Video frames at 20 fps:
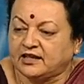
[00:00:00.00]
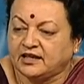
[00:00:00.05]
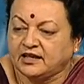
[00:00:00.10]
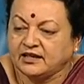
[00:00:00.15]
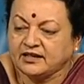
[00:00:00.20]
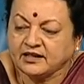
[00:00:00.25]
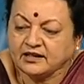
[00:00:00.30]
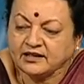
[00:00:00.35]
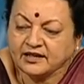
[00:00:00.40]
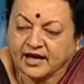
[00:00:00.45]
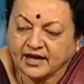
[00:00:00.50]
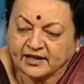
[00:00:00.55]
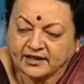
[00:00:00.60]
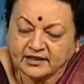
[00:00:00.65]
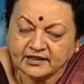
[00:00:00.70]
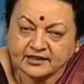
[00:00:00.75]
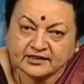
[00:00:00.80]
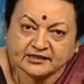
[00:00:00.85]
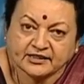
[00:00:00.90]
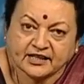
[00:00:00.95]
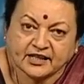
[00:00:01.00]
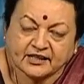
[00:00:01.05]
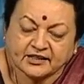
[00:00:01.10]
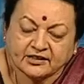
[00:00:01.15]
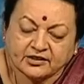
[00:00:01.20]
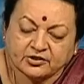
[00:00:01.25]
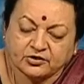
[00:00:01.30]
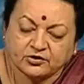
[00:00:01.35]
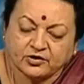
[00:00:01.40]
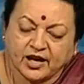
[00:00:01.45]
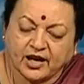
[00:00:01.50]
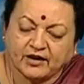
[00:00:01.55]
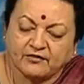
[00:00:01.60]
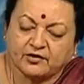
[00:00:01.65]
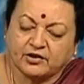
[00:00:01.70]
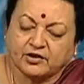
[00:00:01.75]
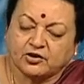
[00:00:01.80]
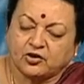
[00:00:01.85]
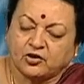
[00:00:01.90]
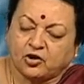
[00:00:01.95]
In a Daniell cell, you have
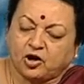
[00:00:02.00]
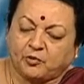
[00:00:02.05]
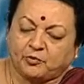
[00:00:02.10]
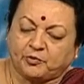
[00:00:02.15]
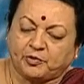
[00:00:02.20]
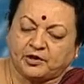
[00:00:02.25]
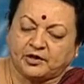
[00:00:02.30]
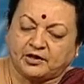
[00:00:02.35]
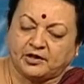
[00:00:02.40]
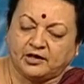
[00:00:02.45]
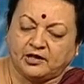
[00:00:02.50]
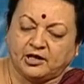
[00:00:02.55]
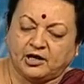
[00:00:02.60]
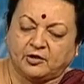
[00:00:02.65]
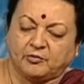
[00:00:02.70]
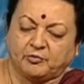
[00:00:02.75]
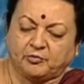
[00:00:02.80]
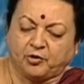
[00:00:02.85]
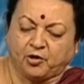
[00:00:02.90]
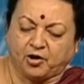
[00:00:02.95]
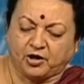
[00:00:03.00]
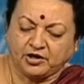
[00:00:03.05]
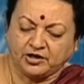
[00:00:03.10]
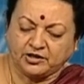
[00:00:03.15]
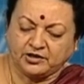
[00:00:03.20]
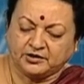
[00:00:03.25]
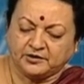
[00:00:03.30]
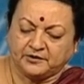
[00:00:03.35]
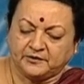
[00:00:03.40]
a copper pot,